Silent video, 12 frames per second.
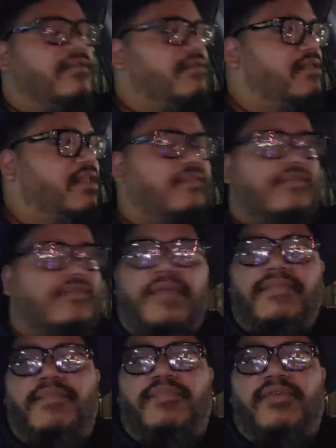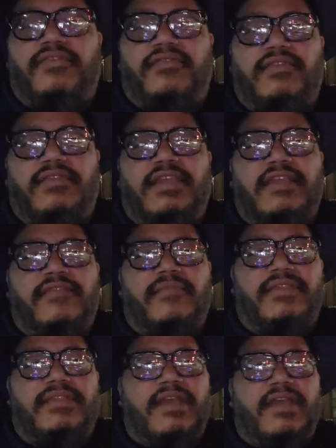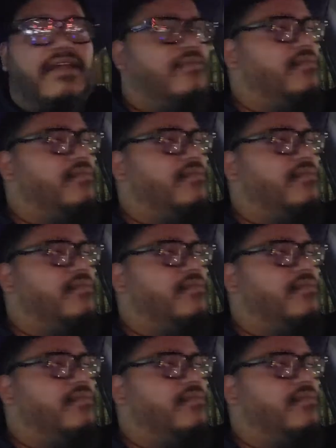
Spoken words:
And I just kept it pushing, didn't give him a dime.